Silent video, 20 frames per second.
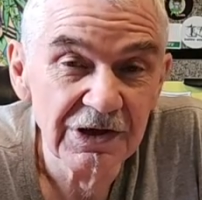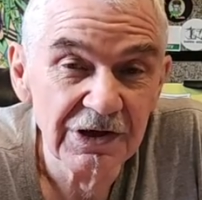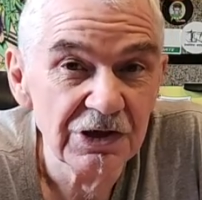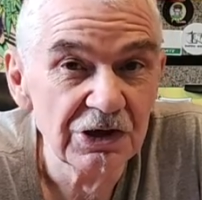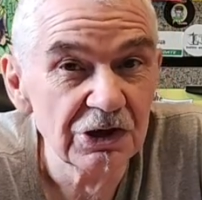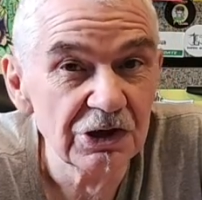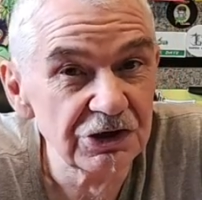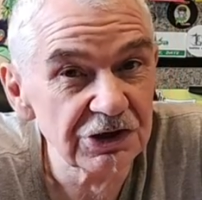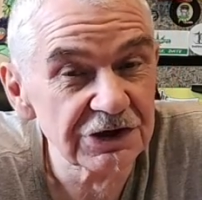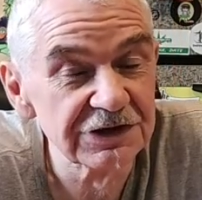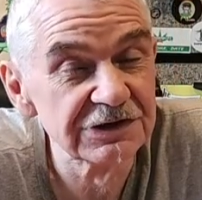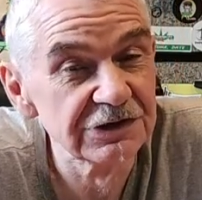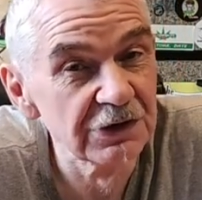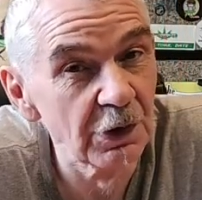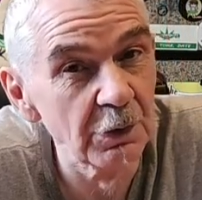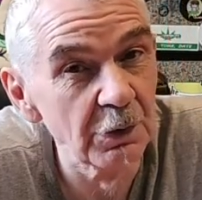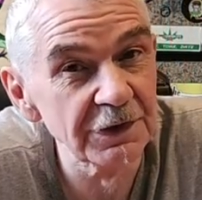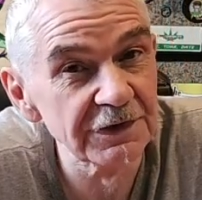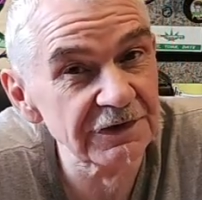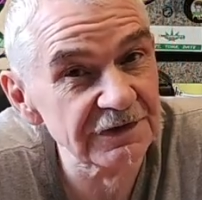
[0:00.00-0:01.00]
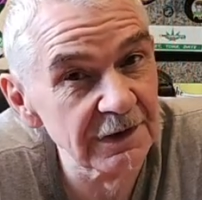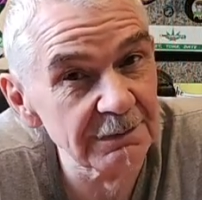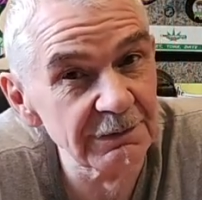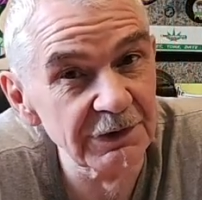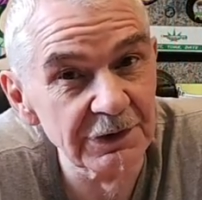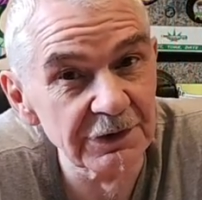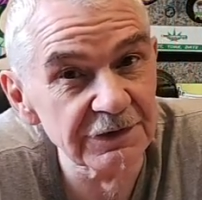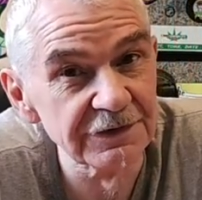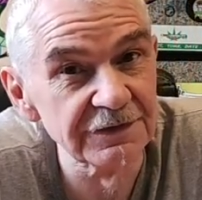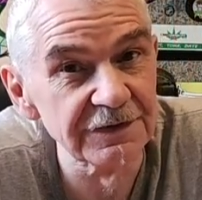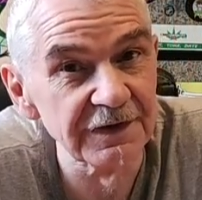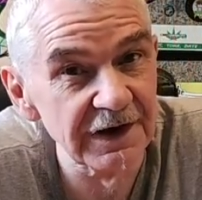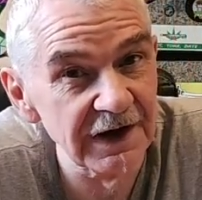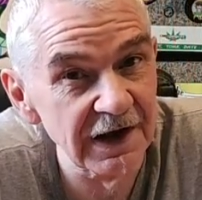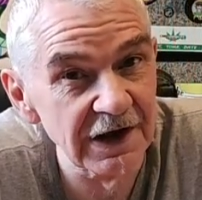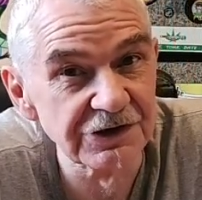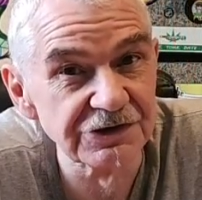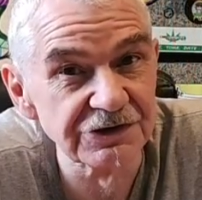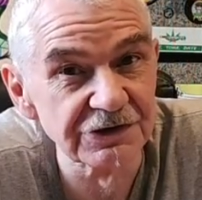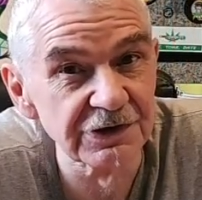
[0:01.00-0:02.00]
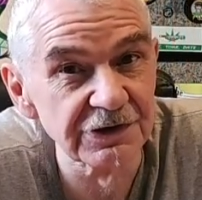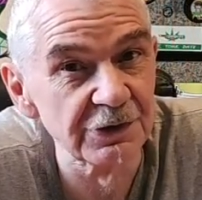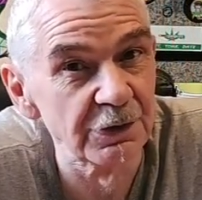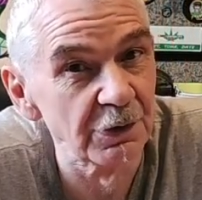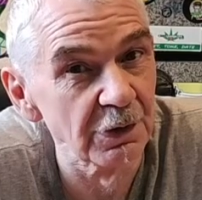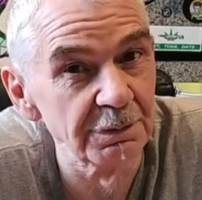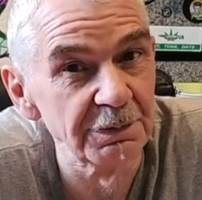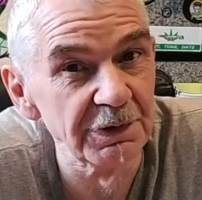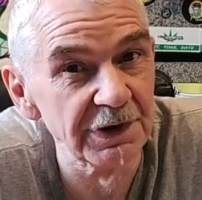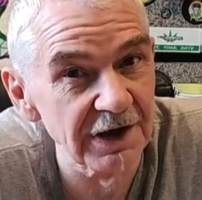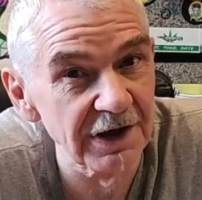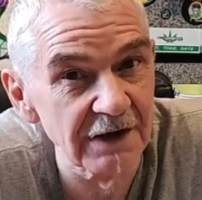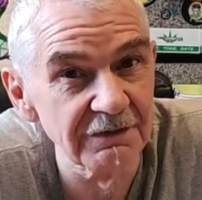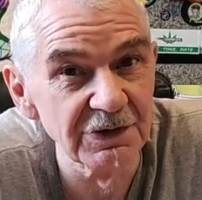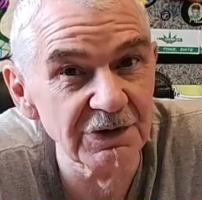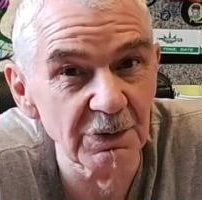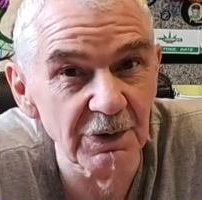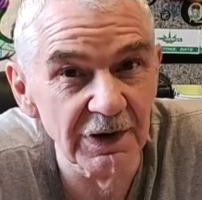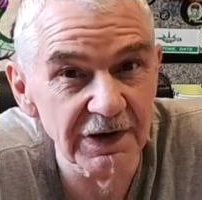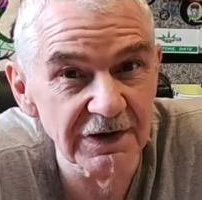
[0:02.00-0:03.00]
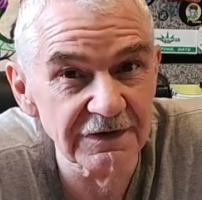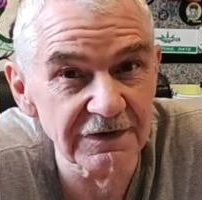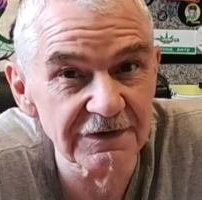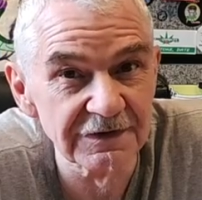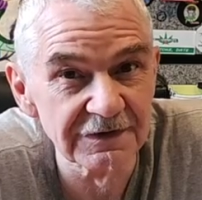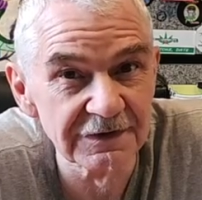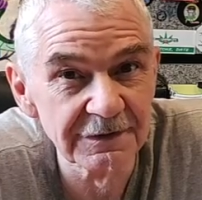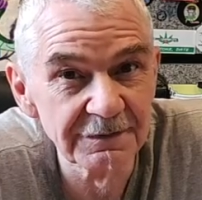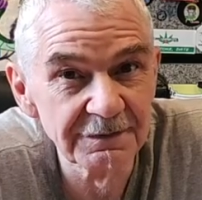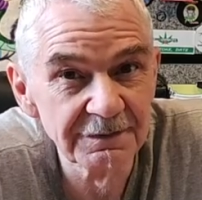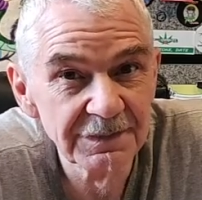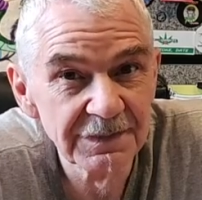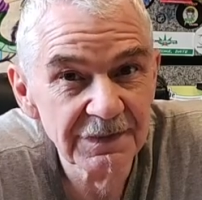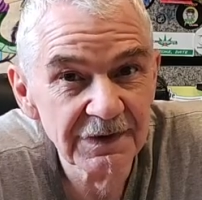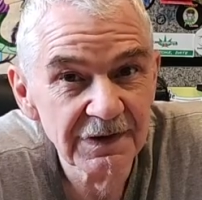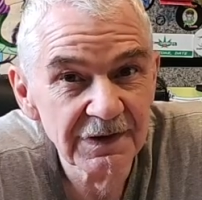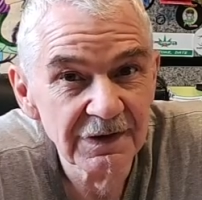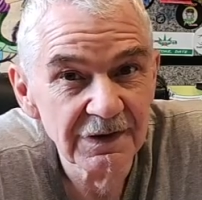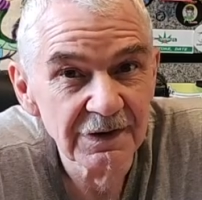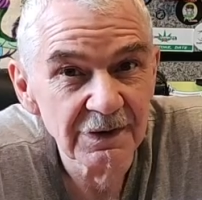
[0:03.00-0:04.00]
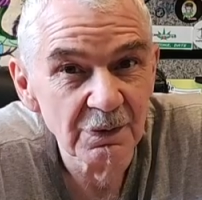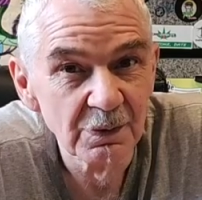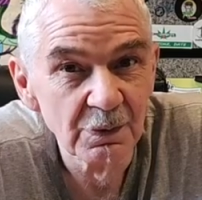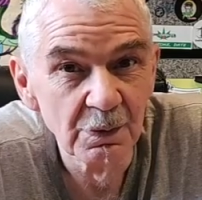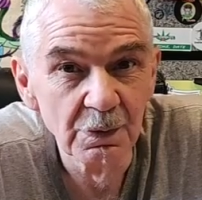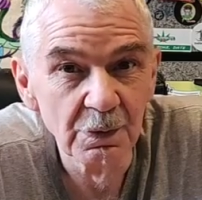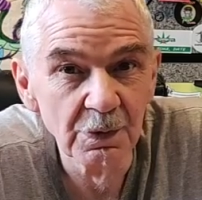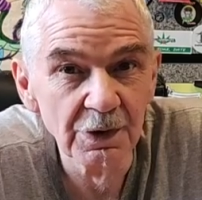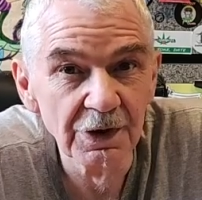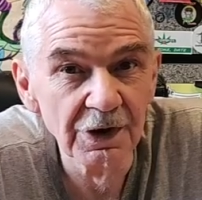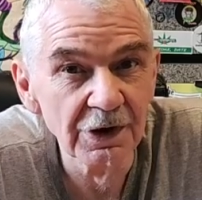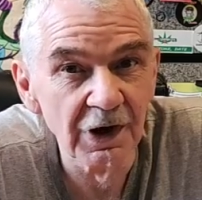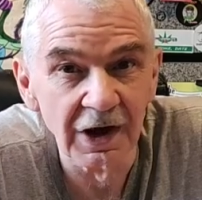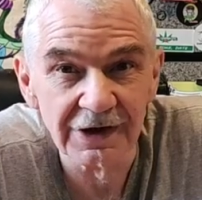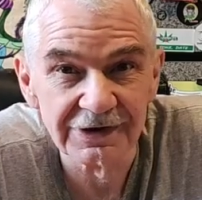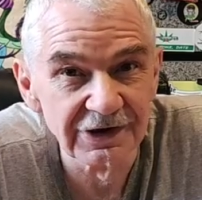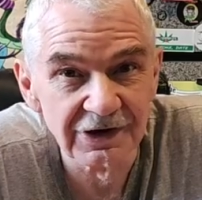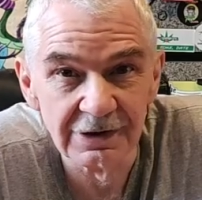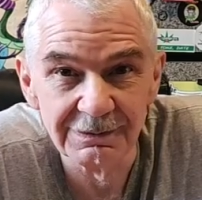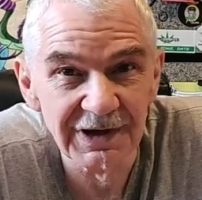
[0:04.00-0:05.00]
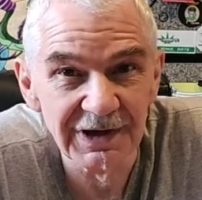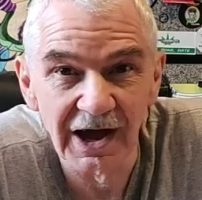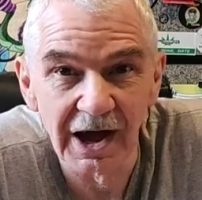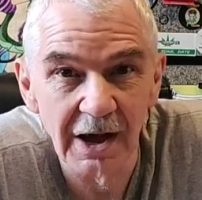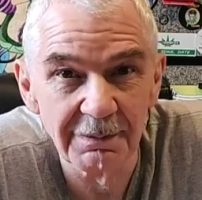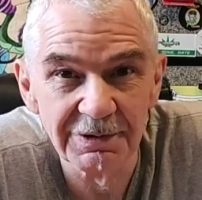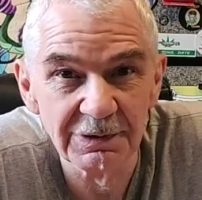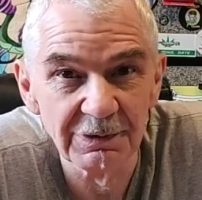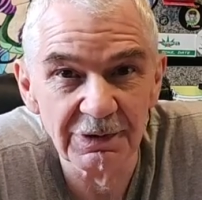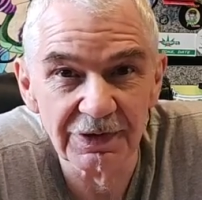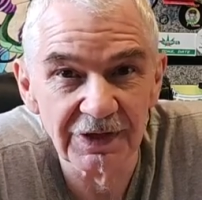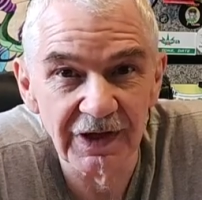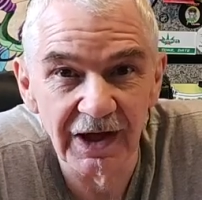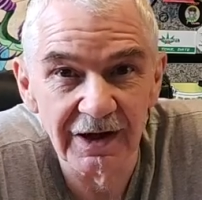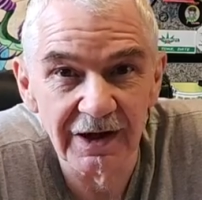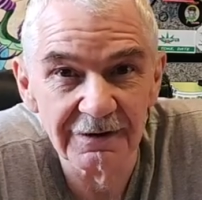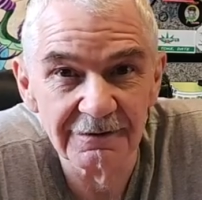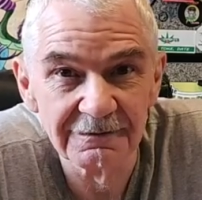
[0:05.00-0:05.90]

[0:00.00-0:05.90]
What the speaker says: You just know that some of those financial and corporate heavyweights were not going to be happy with that.